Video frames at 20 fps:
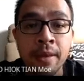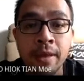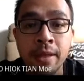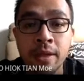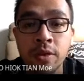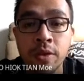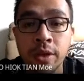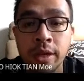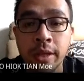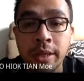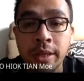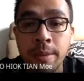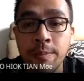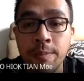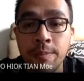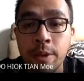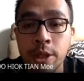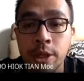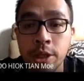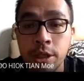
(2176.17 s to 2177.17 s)
So the
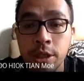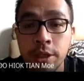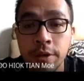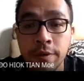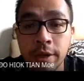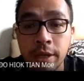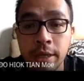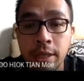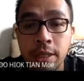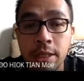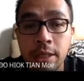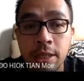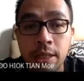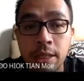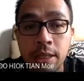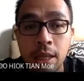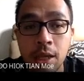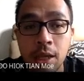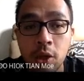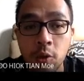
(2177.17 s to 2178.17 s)
temperature of this
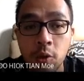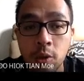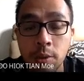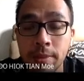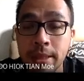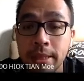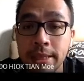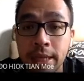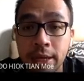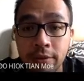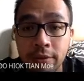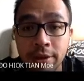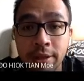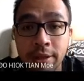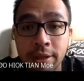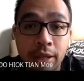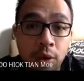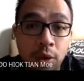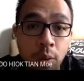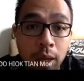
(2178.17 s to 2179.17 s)
will be
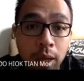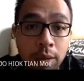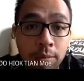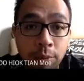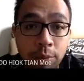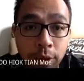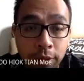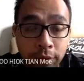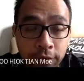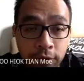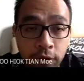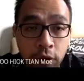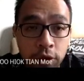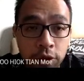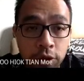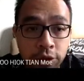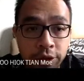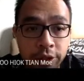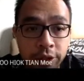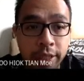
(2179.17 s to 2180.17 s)

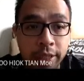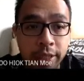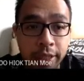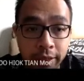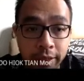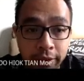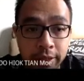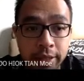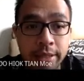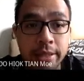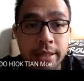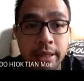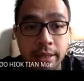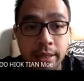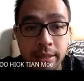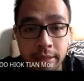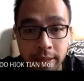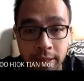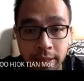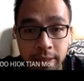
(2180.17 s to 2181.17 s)
71.43 degrees
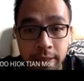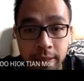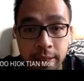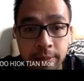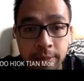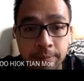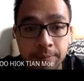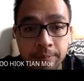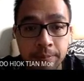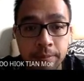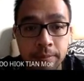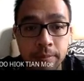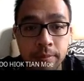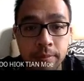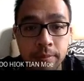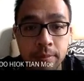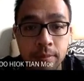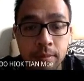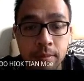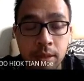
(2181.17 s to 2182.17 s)
Celsius.
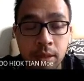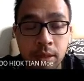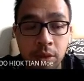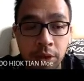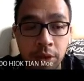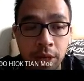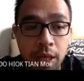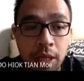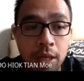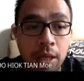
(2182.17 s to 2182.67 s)
Okay,